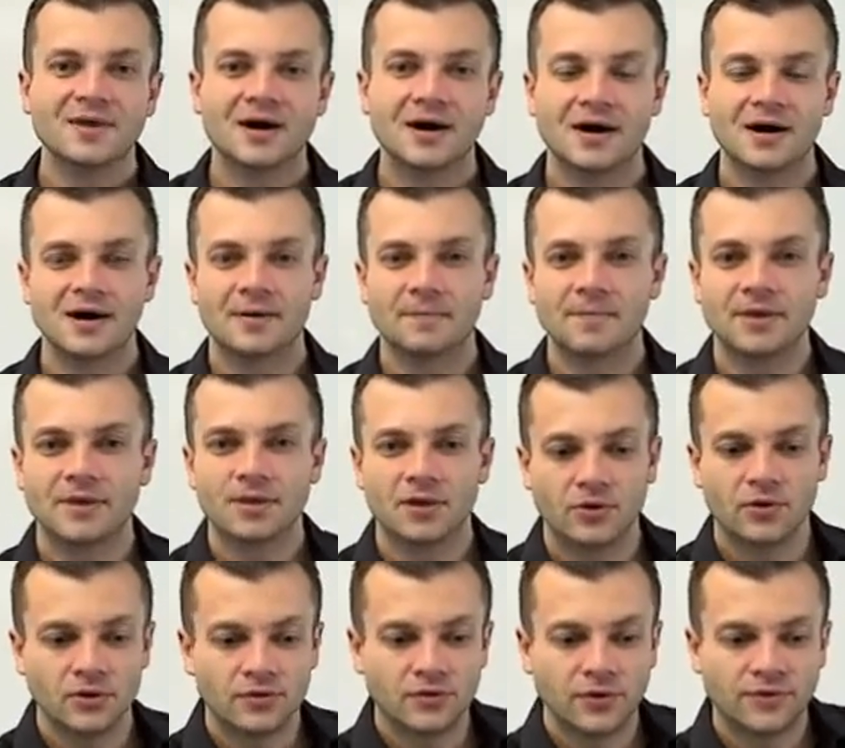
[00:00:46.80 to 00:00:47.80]

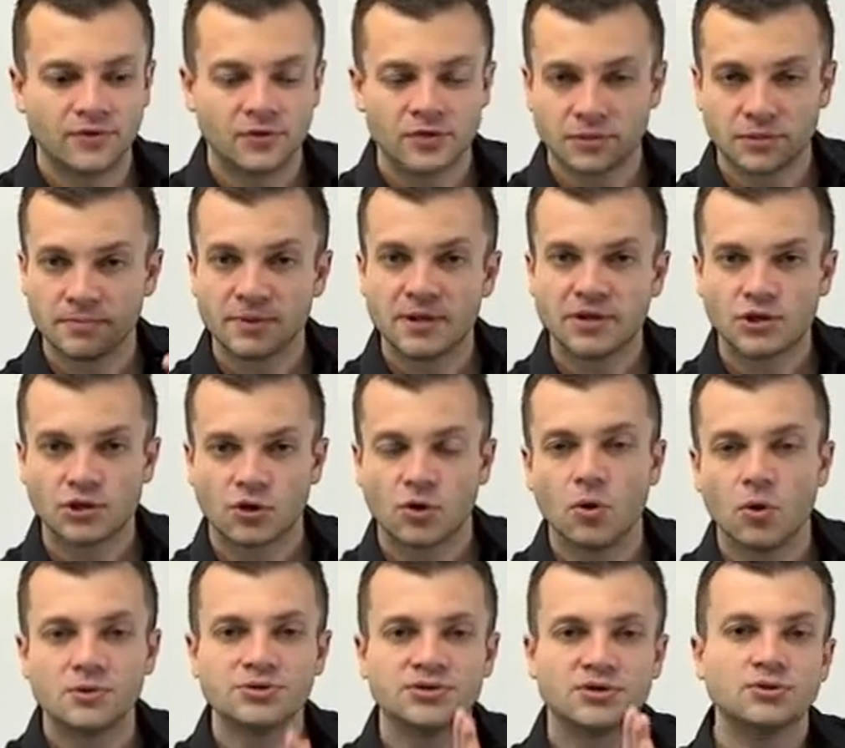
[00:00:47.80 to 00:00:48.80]
if you submitted your
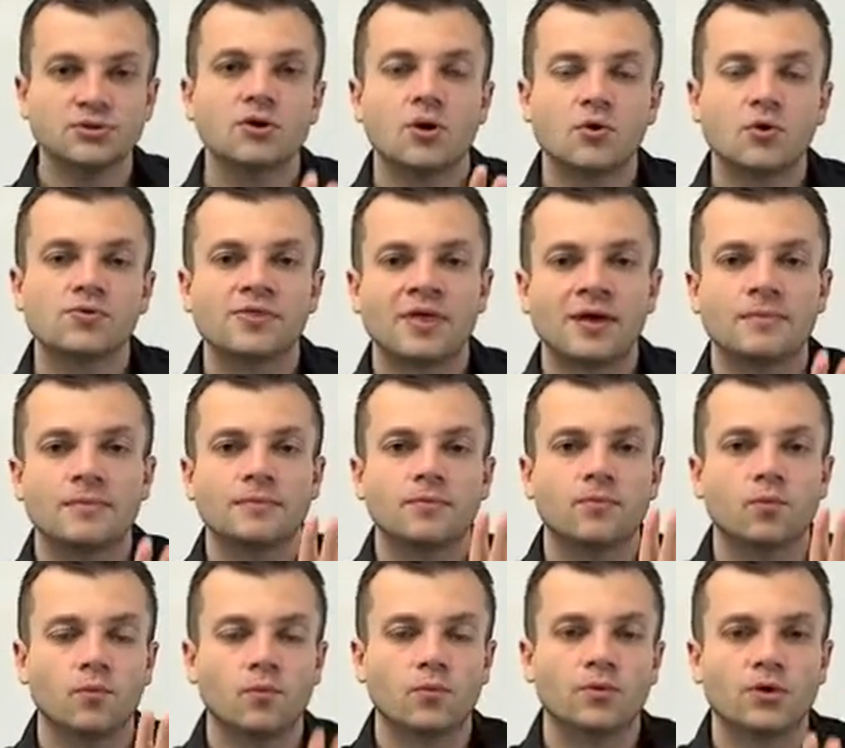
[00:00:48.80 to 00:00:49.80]
goals, you know
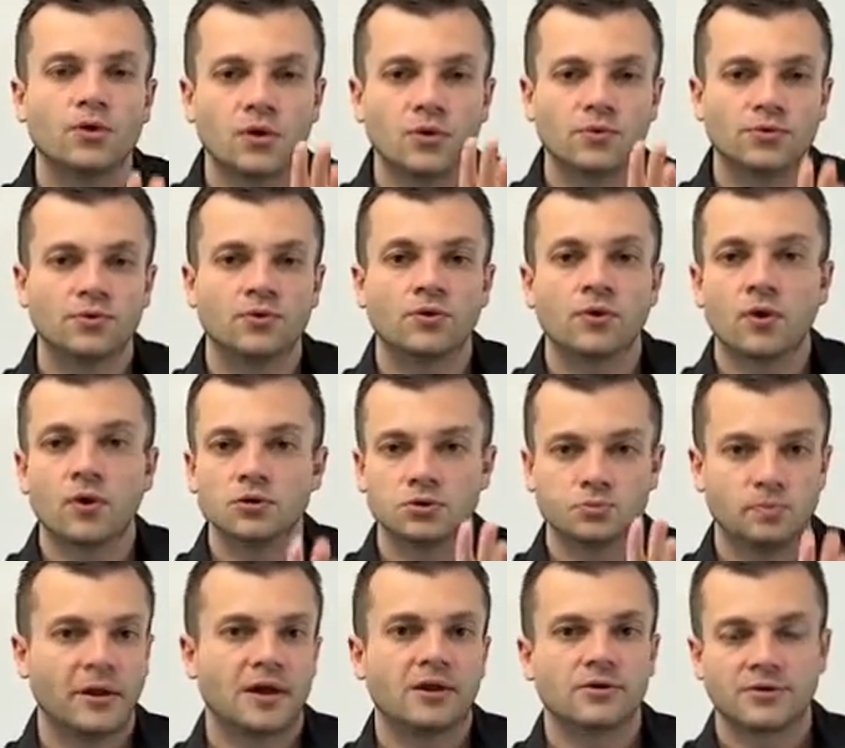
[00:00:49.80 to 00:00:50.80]
them. Your
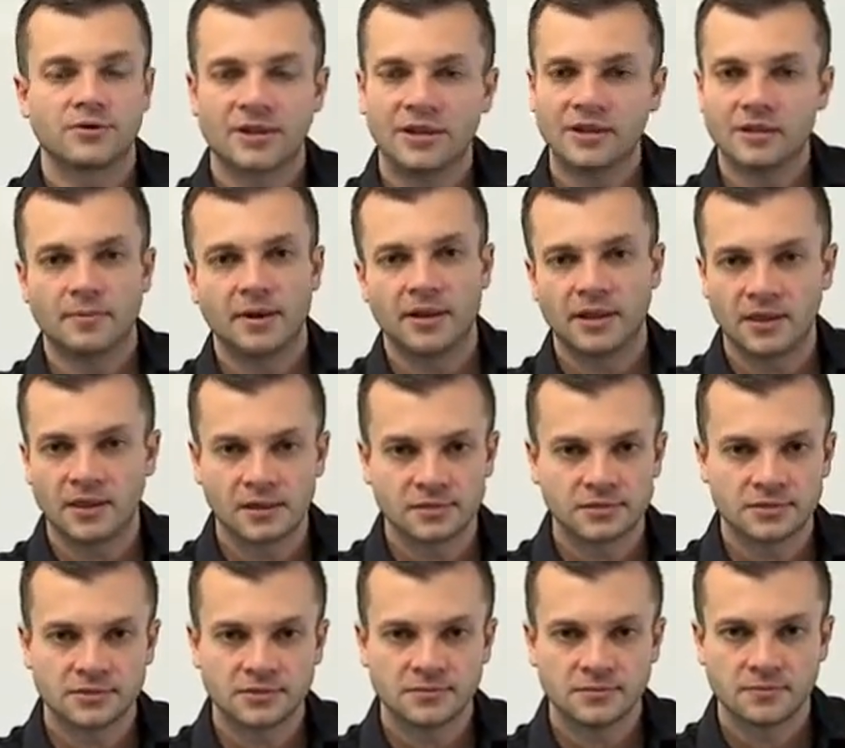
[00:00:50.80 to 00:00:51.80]
goals better than anybody
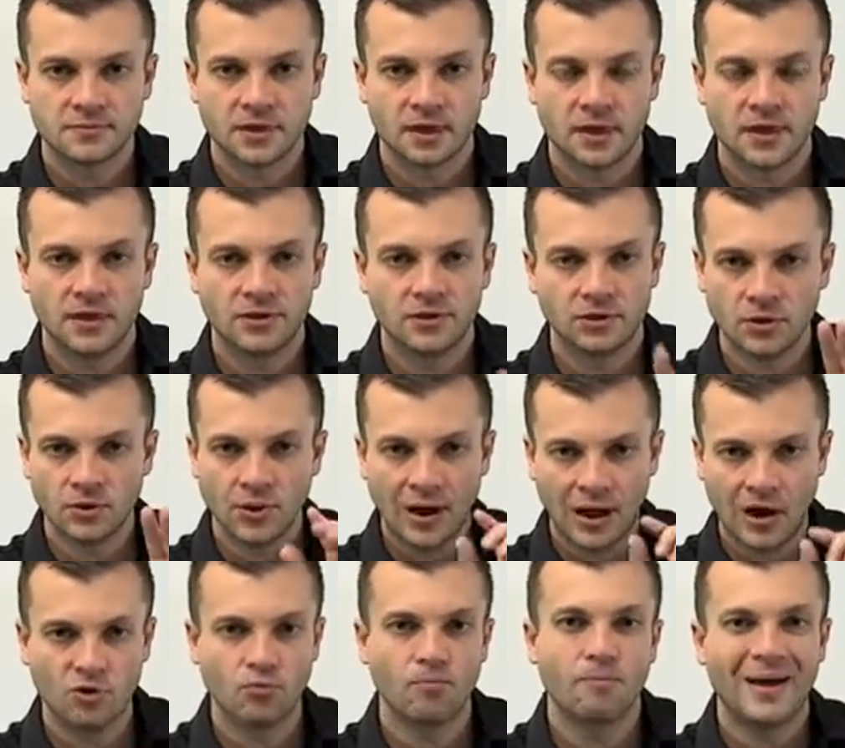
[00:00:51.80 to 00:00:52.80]
else. Okay, and you know
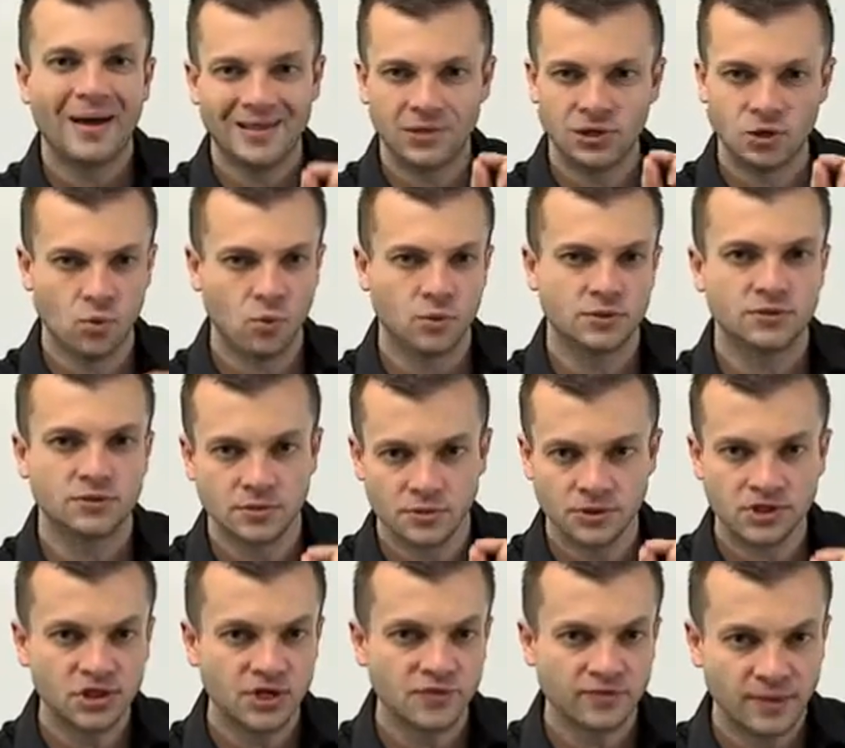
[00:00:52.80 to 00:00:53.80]
how bad you want to
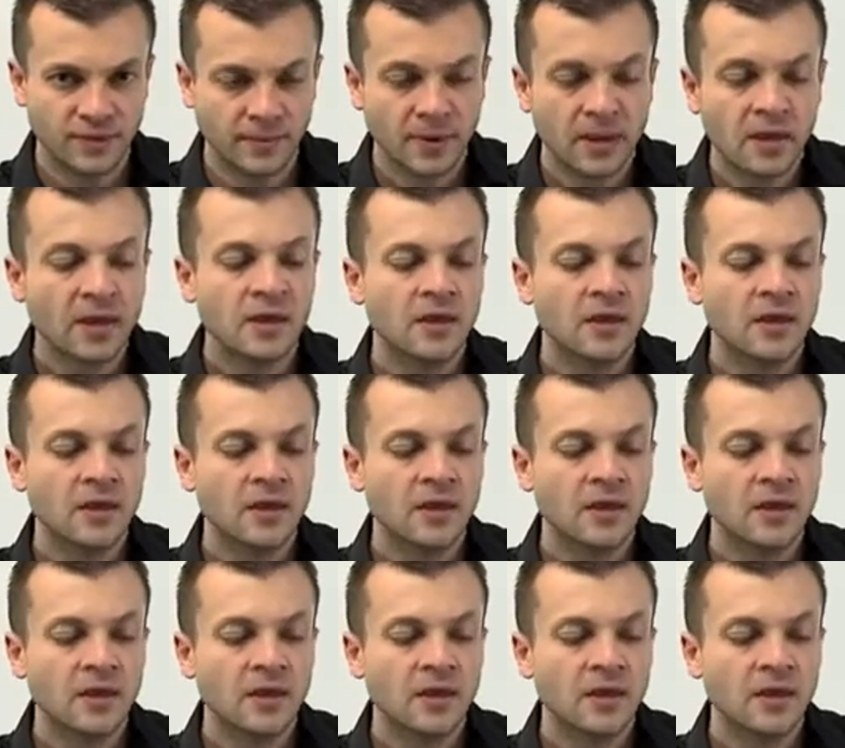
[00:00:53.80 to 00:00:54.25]
achieve them.